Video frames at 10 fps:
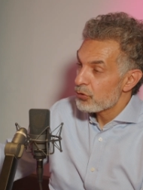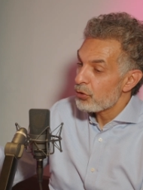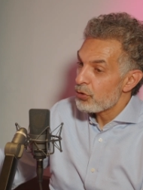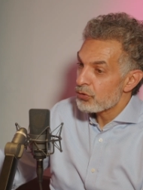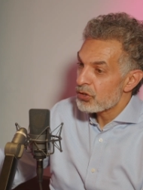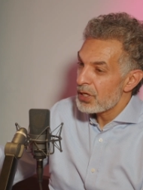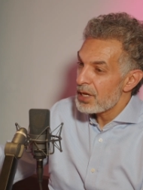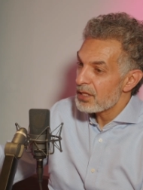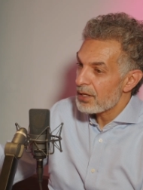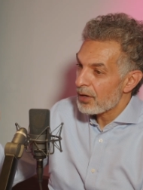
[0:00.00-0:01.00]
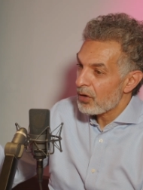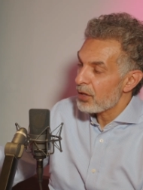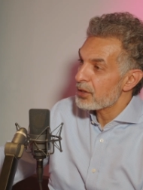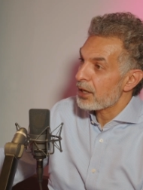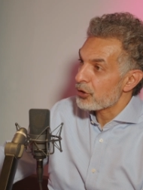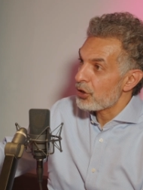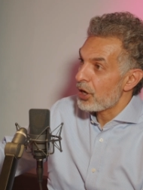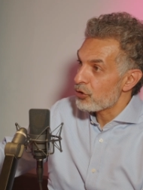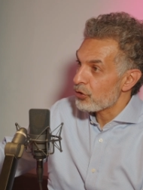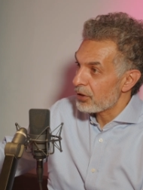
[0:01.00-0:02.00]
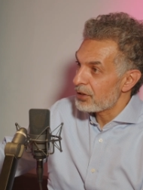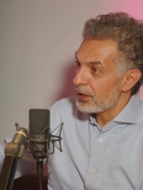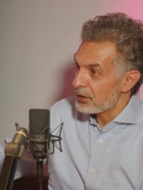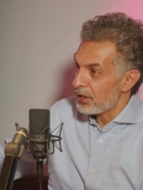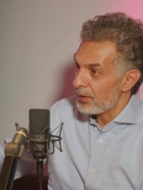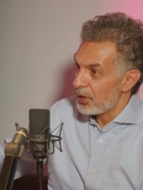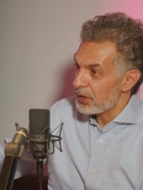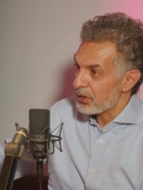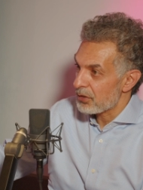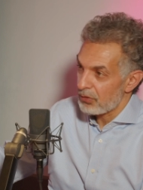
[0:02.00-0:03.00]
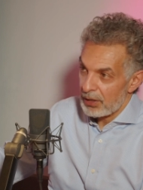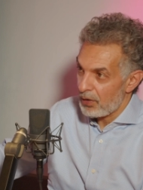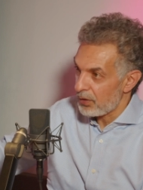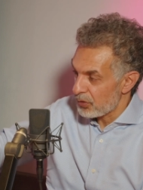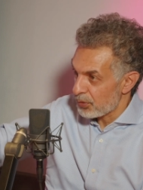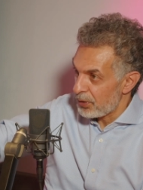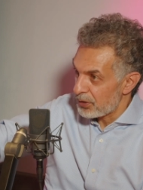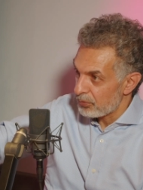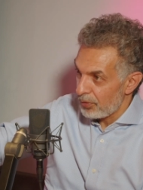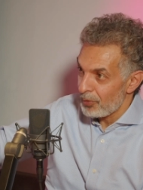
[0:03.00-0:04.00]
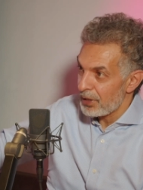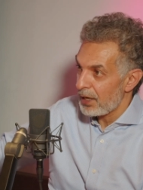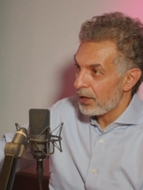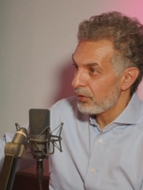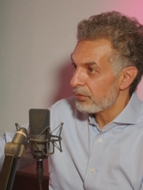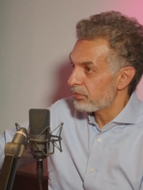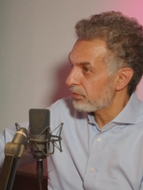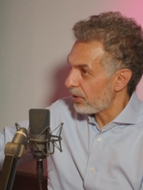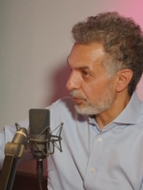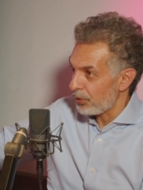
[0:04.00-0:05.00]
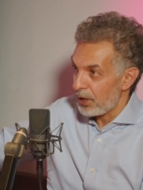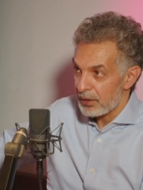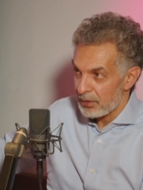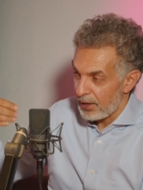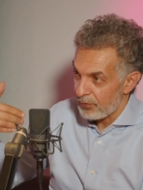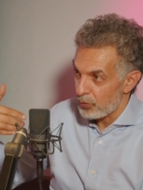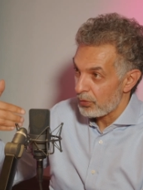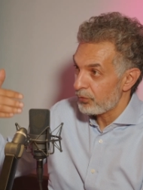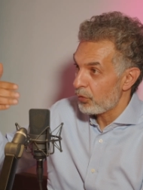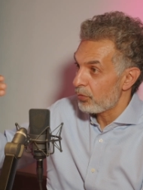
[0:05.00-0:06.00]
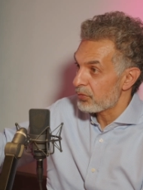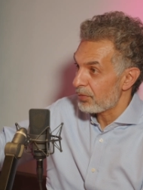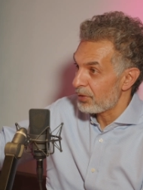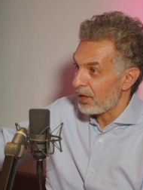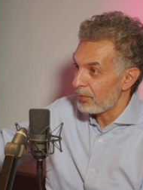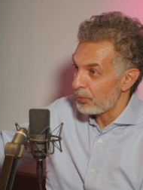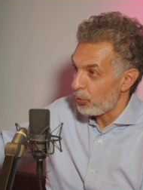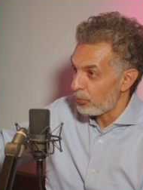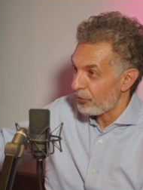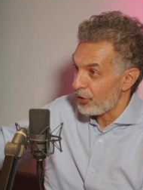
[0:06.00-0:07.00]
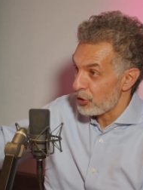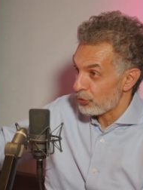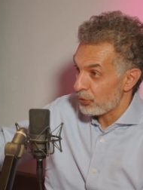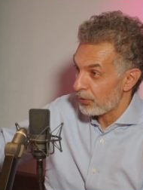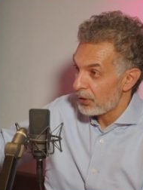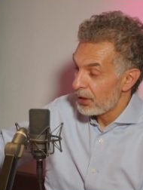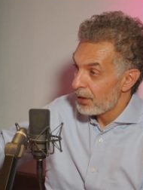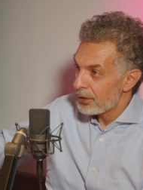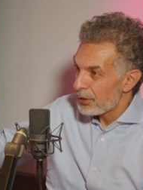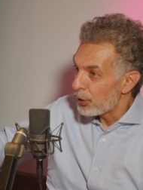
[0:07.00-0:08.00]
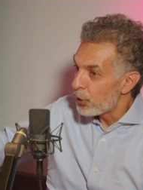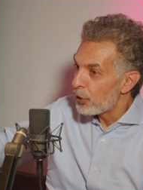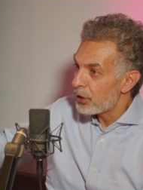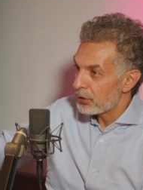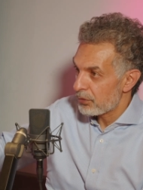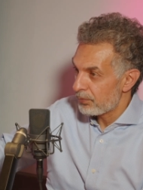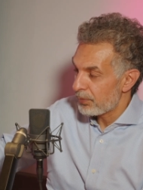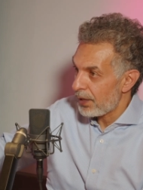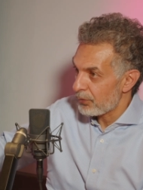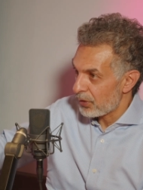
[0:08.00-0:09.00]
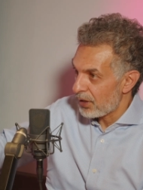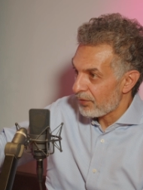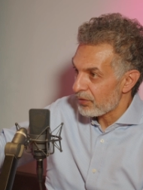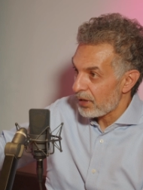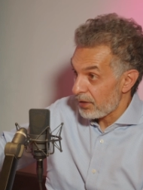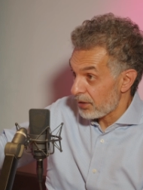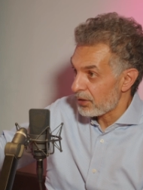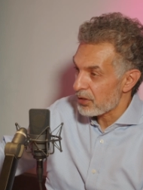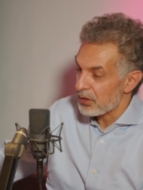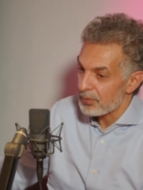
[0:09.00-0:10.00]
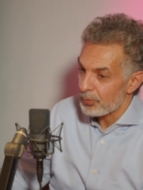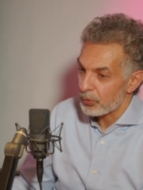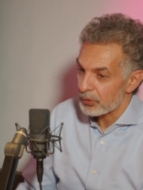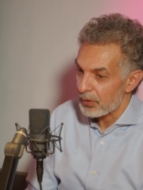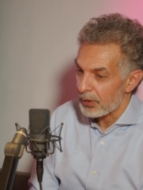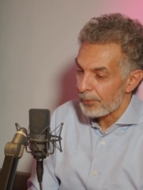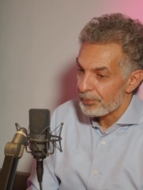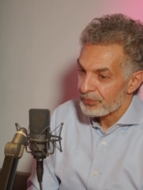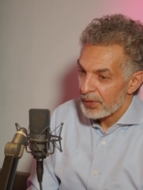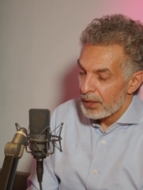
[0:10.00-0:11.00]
So you're seeing their conduct change on a day-to-day basis. They know how to speak to women now. They're polite. They have uniforms. They're becoming more professional. They're learning how to govern. I think that's an important thing.